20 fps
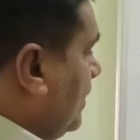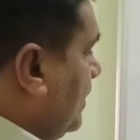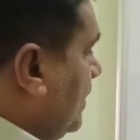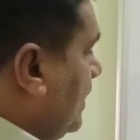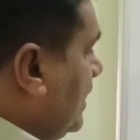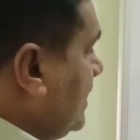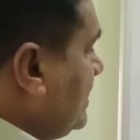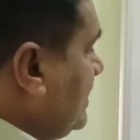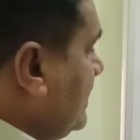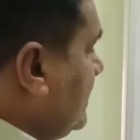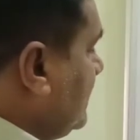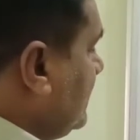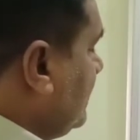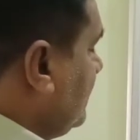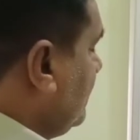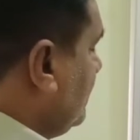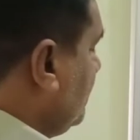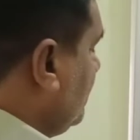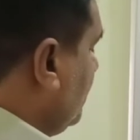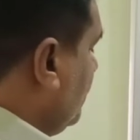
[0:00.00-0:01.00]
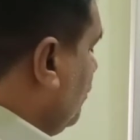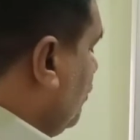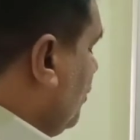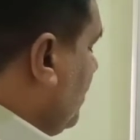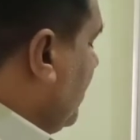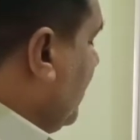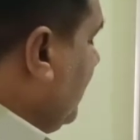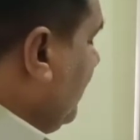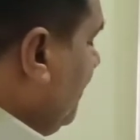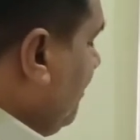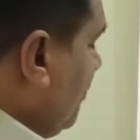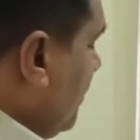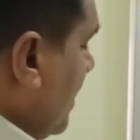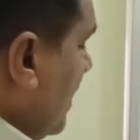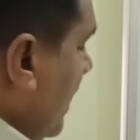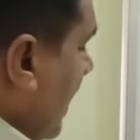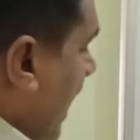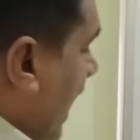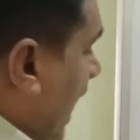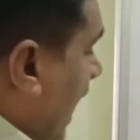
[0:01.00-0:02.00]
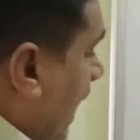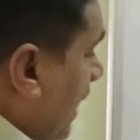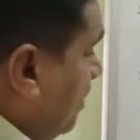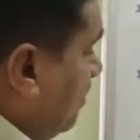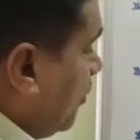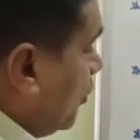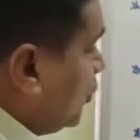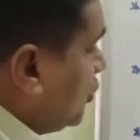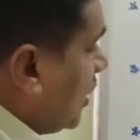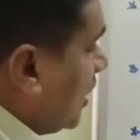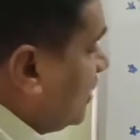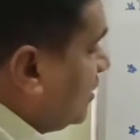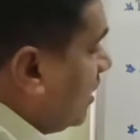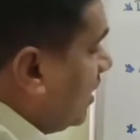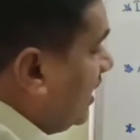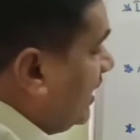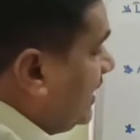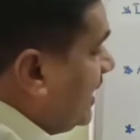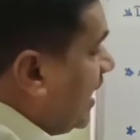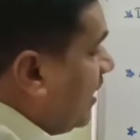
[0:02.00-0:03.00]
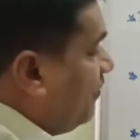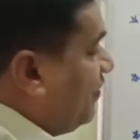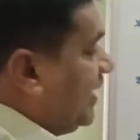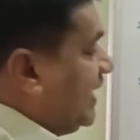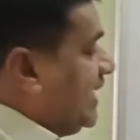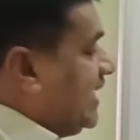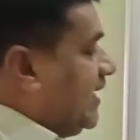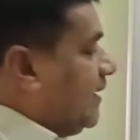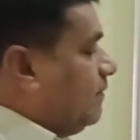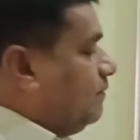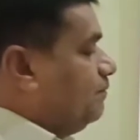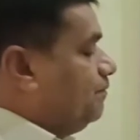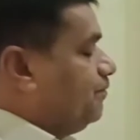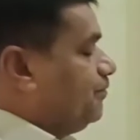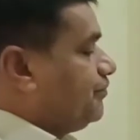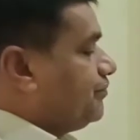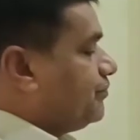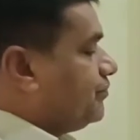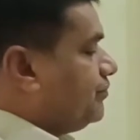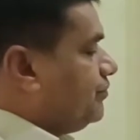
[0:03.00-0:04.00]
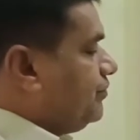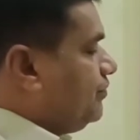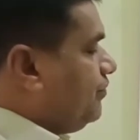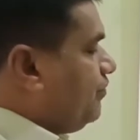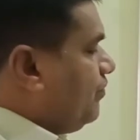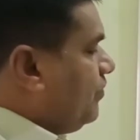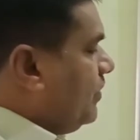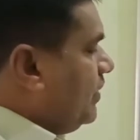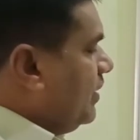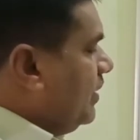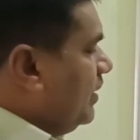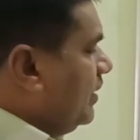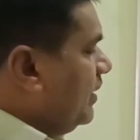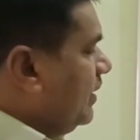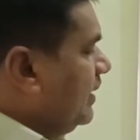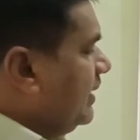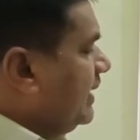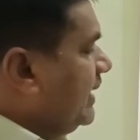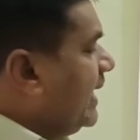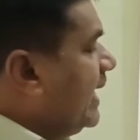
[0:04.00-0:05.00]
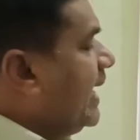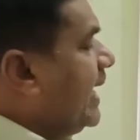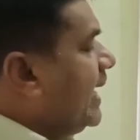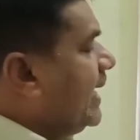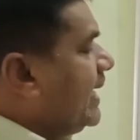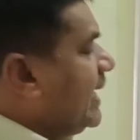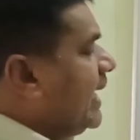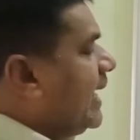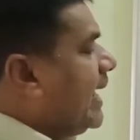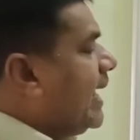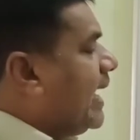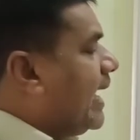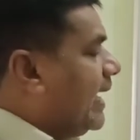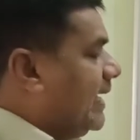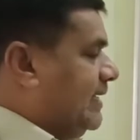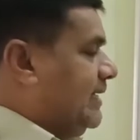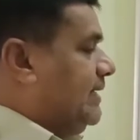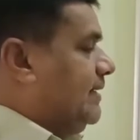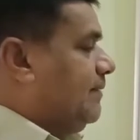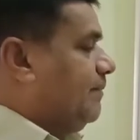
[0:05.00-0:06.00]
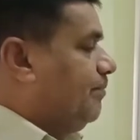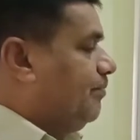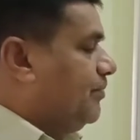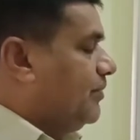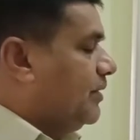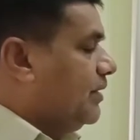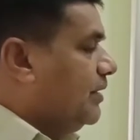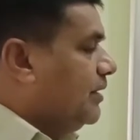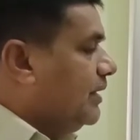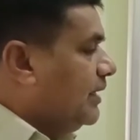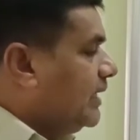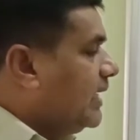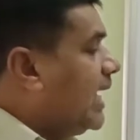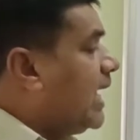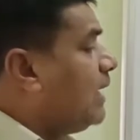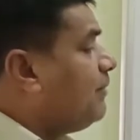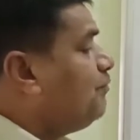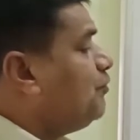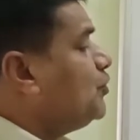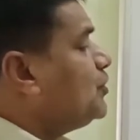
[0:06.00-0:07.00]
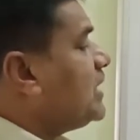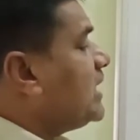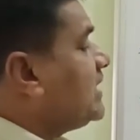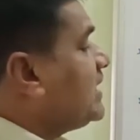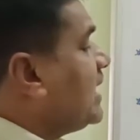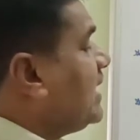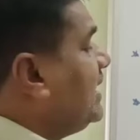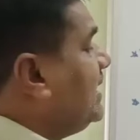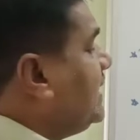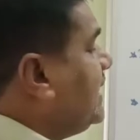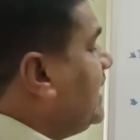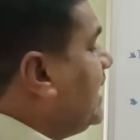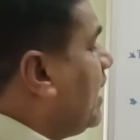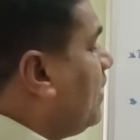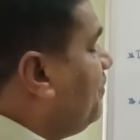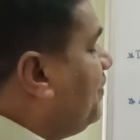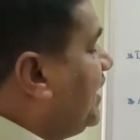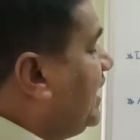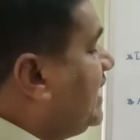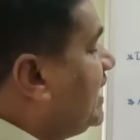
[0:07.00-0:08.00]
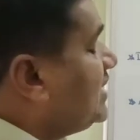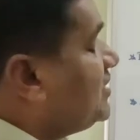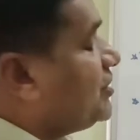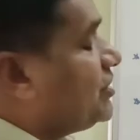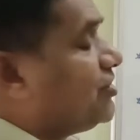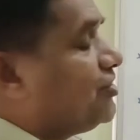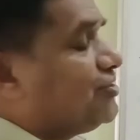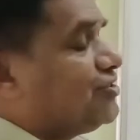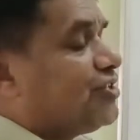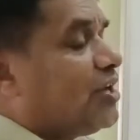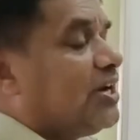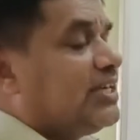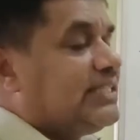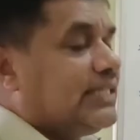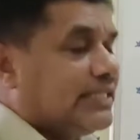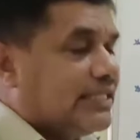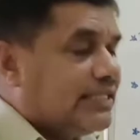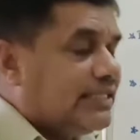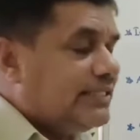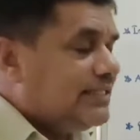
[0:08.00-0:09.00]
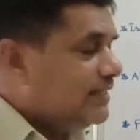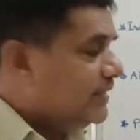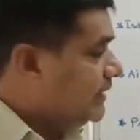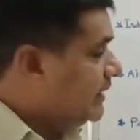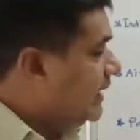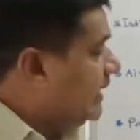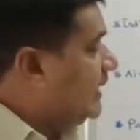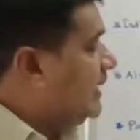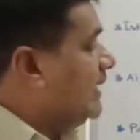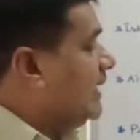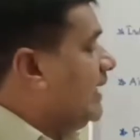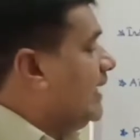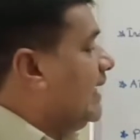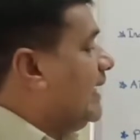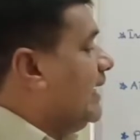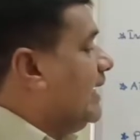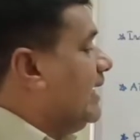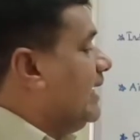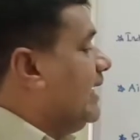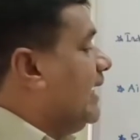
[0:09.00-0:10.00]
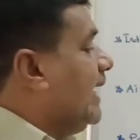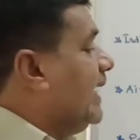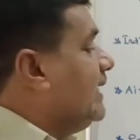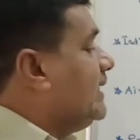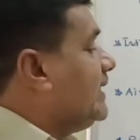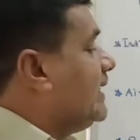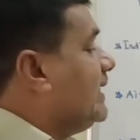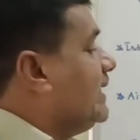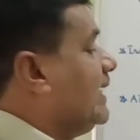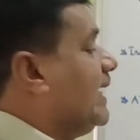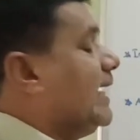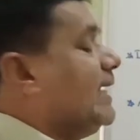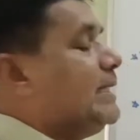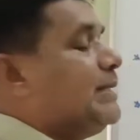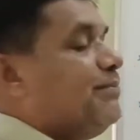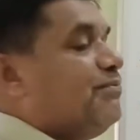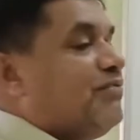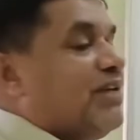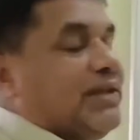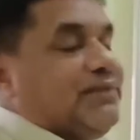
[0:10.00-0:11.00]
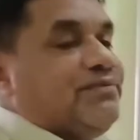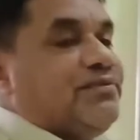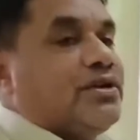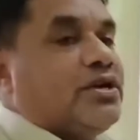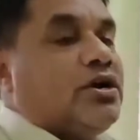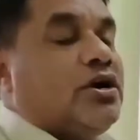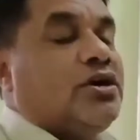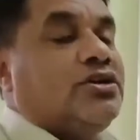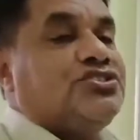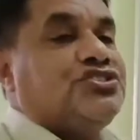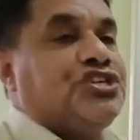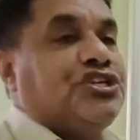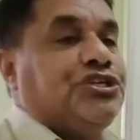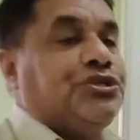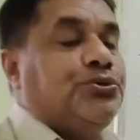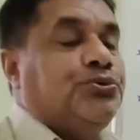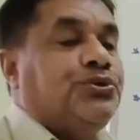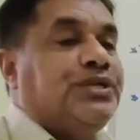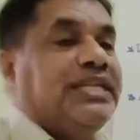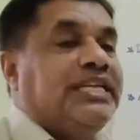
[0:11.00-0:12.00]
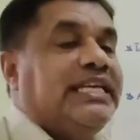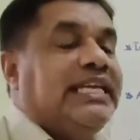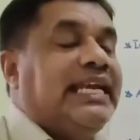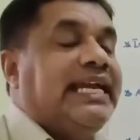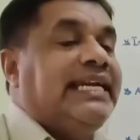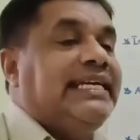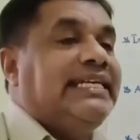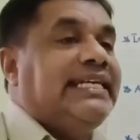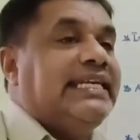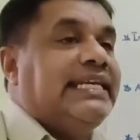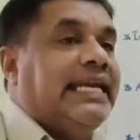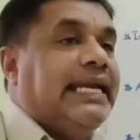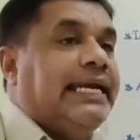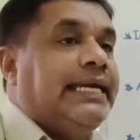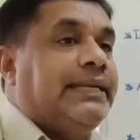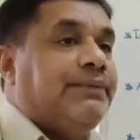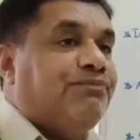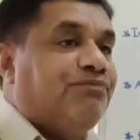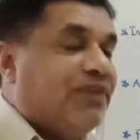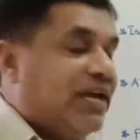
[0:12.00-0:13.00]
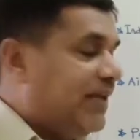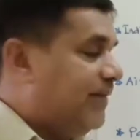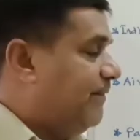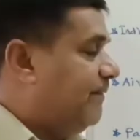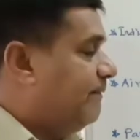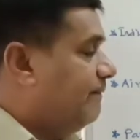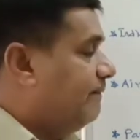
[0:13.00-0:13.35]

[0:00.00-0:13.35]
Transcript: Yes, noted. Airports Authority of India, AAI. Airports Authority of India started in 1995, constituted in 1995.